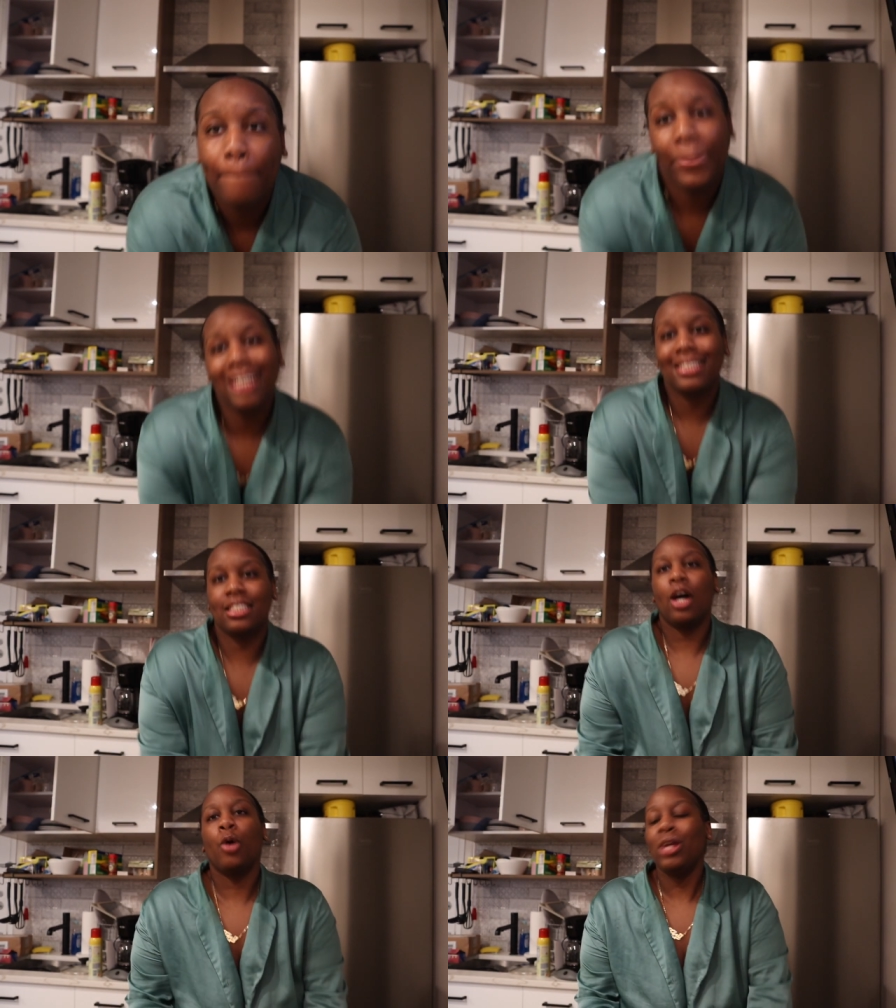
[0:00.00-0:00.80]

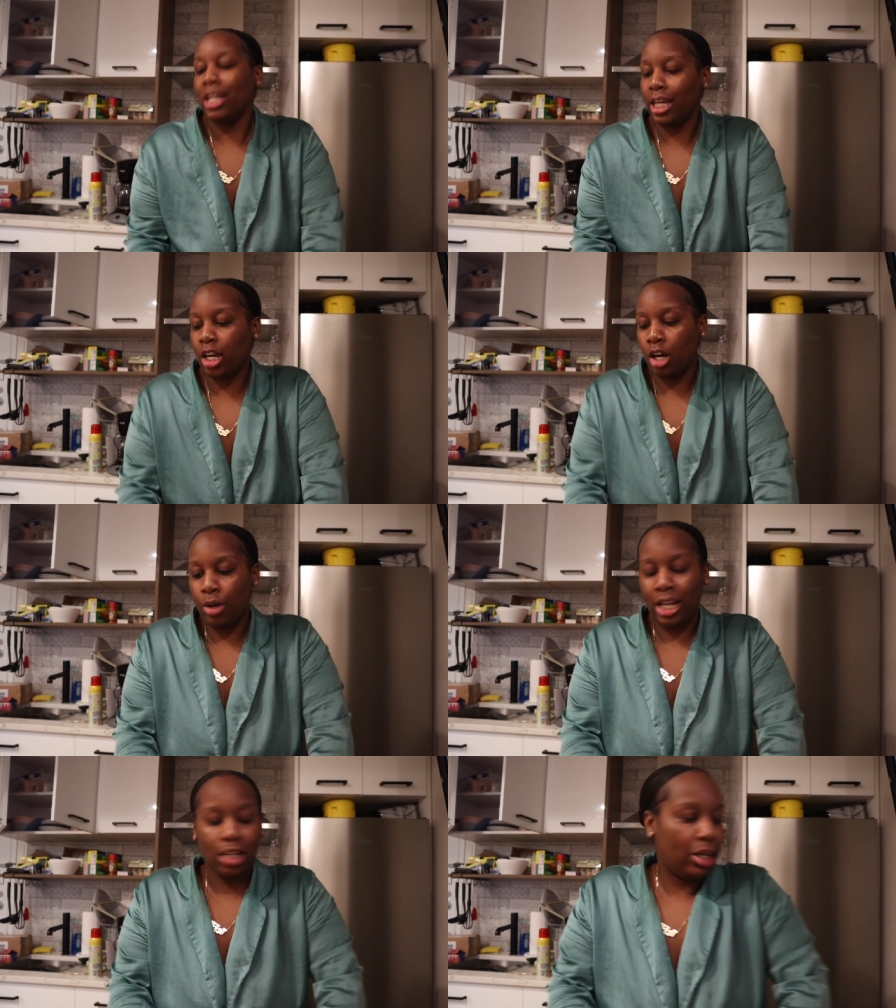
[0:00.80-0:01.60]
But we didn't
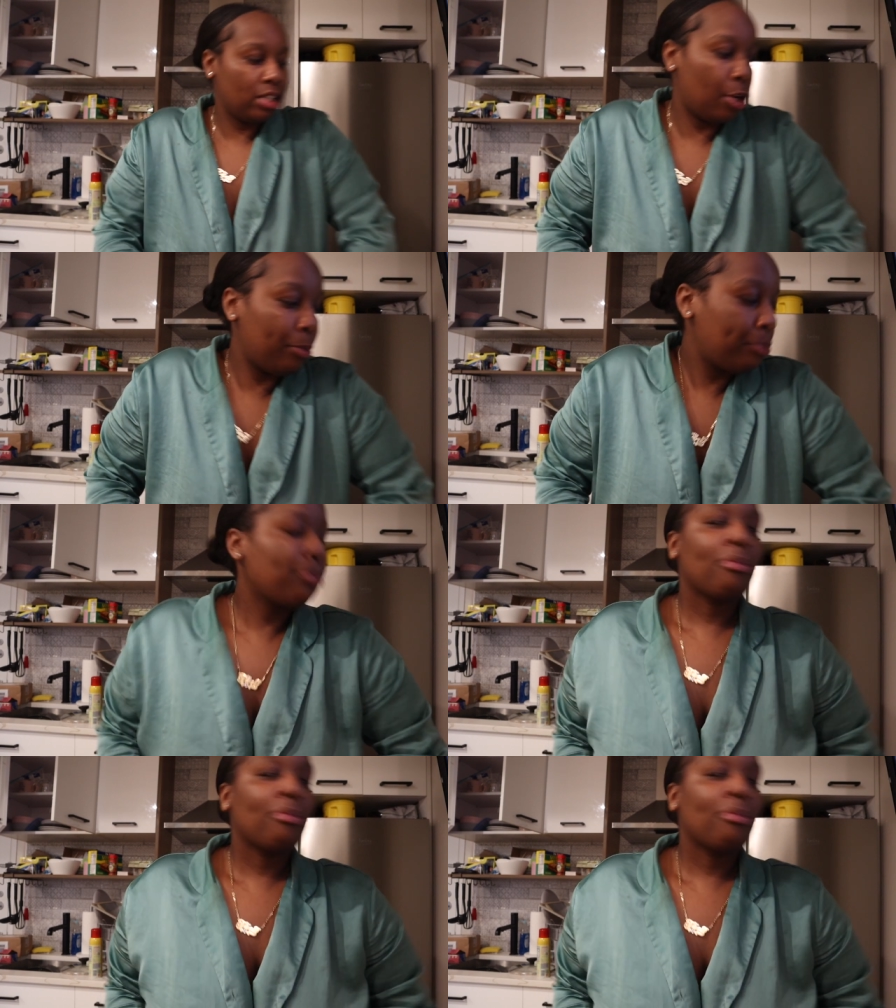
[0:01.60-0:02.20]
go anyway, so